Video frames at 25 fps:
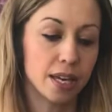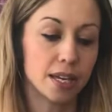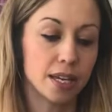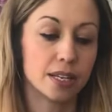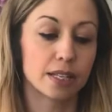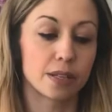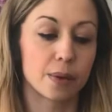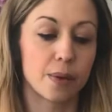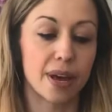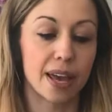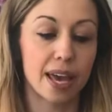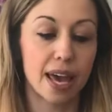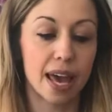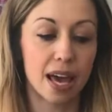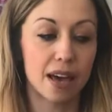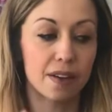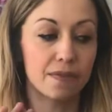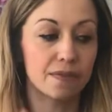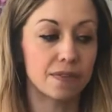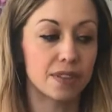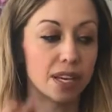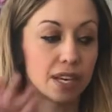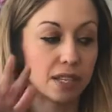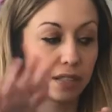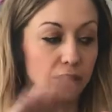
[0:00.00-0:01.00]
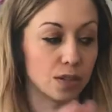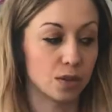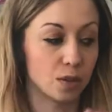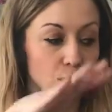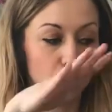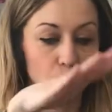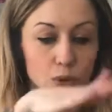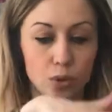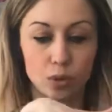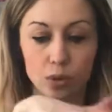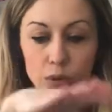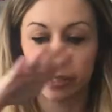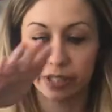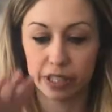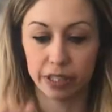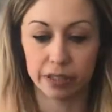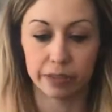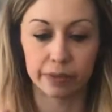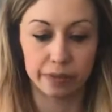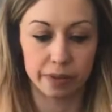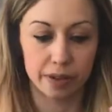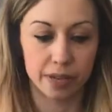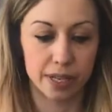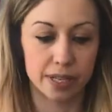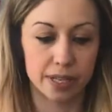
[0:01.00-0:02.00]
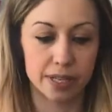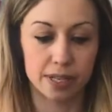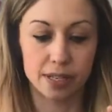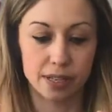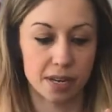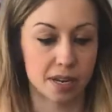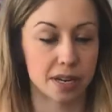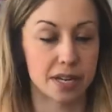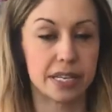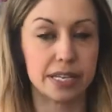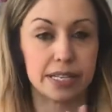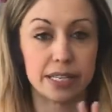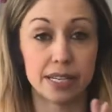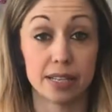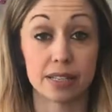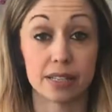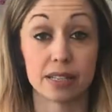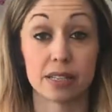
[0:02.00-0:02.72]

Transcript: So I have these in all different sizes